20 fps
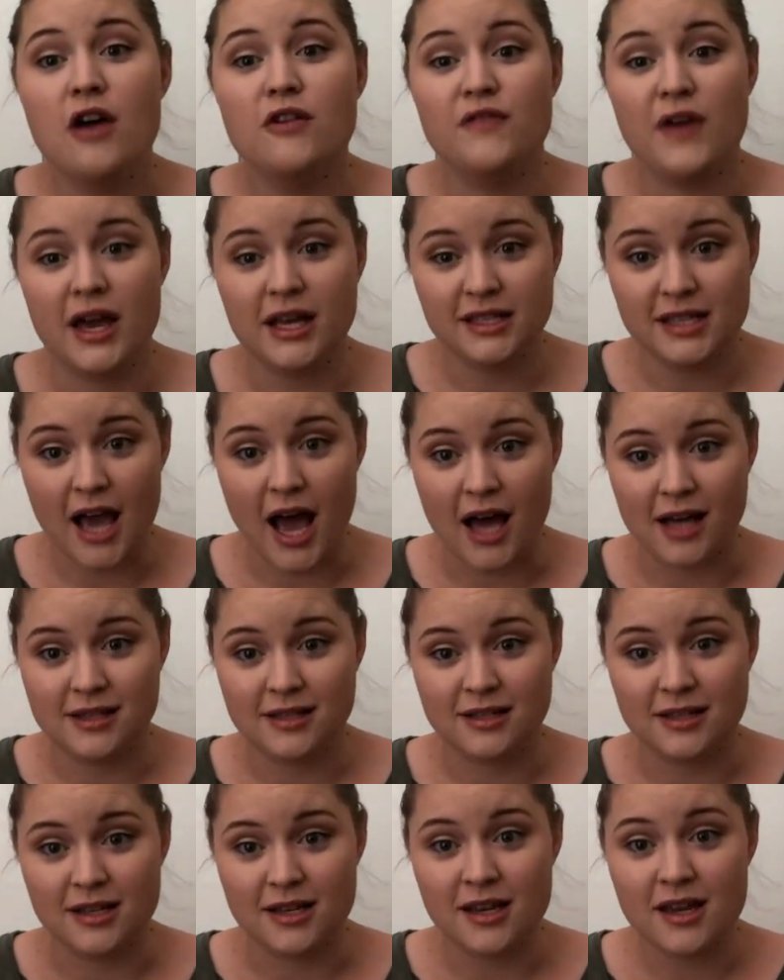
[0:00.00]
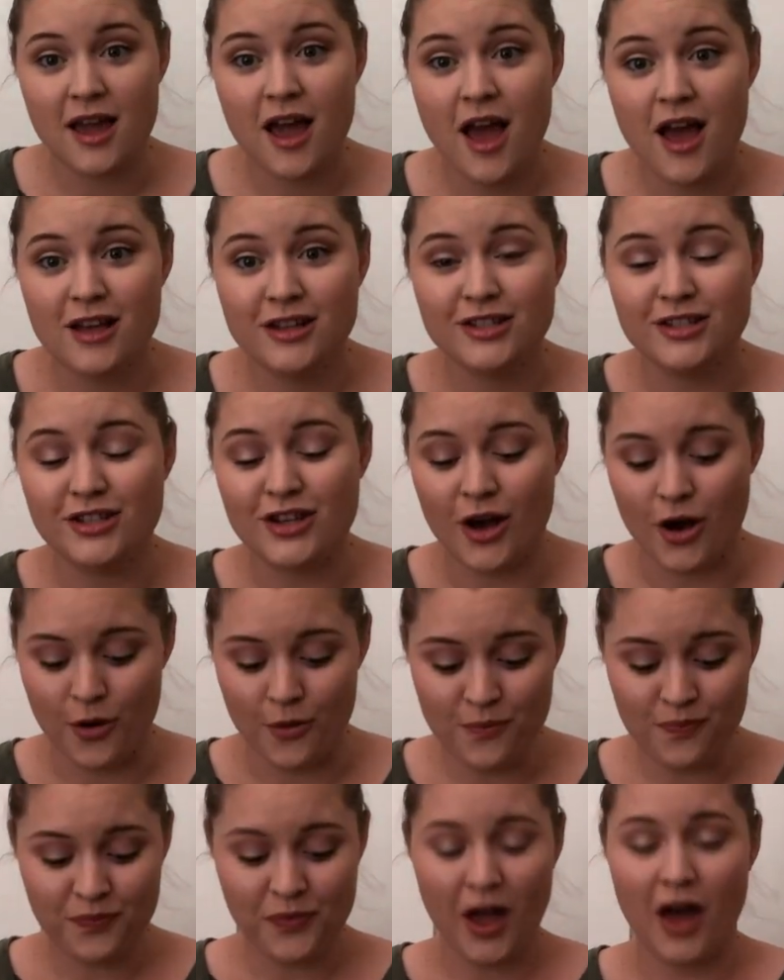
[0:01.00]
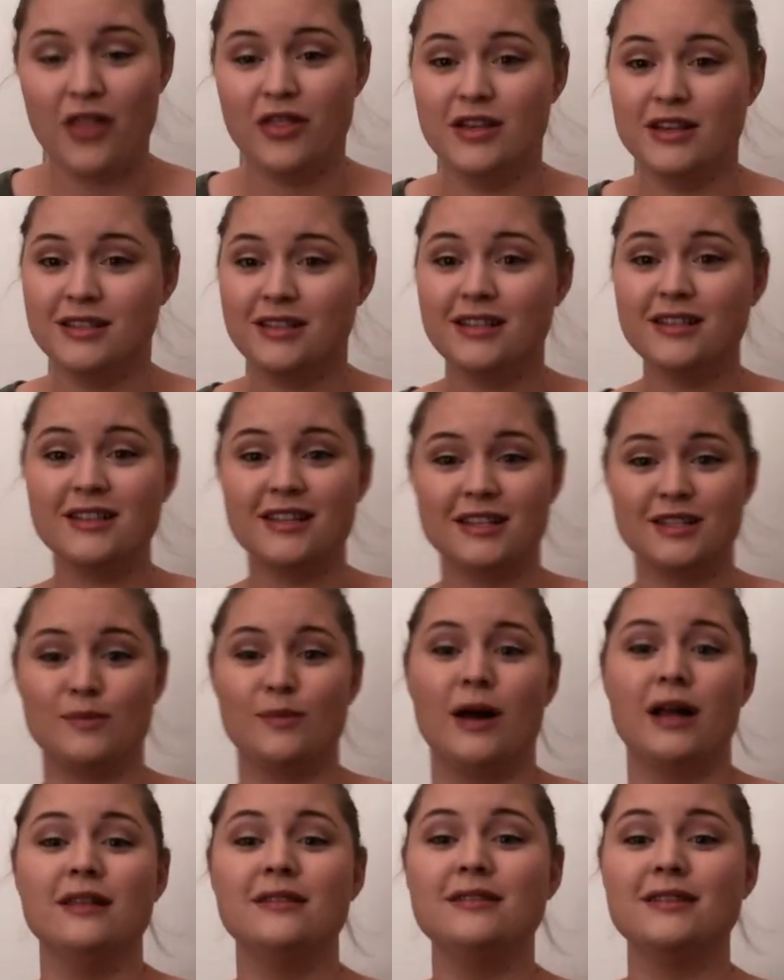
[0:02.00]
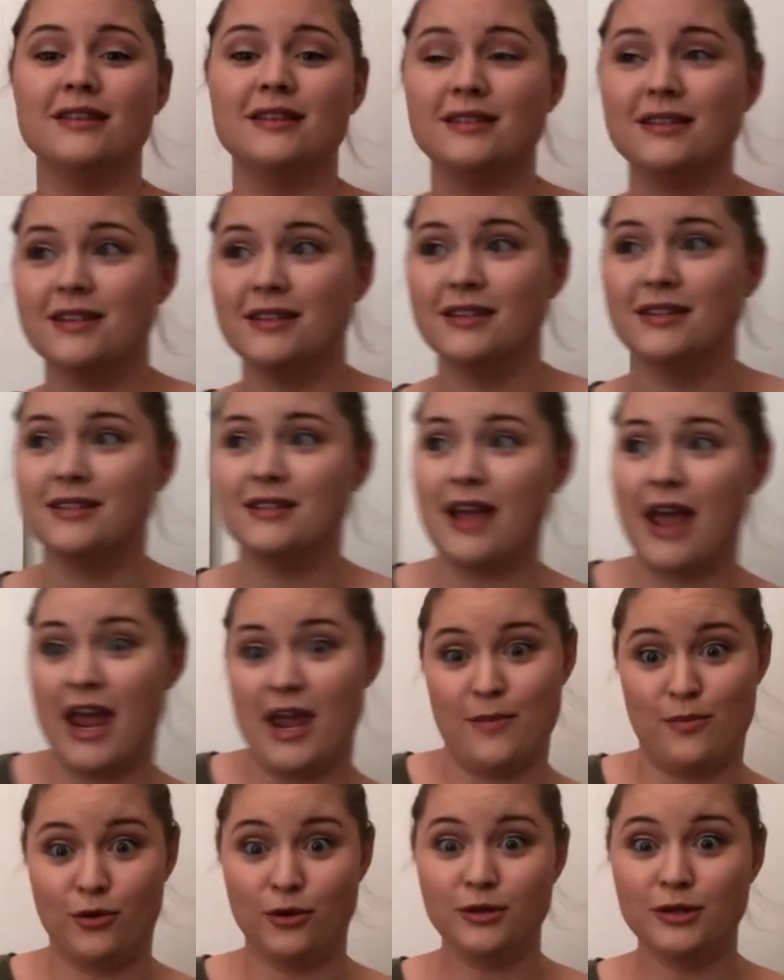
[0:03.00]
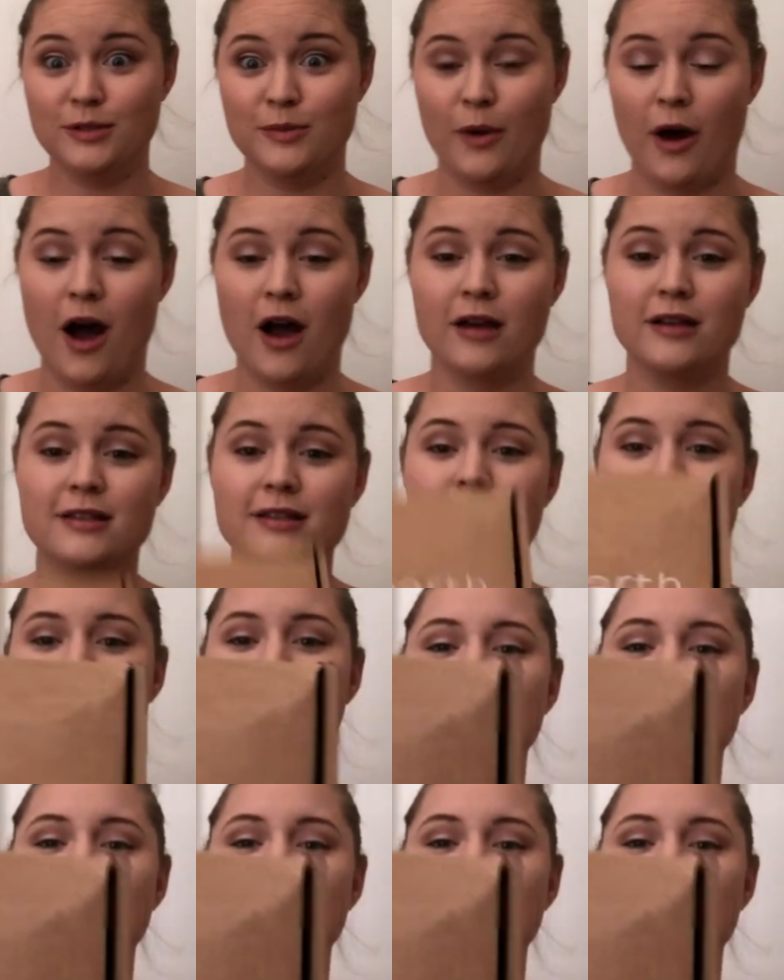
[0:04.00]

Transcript: fantastic. So this is this month's, this is April's box.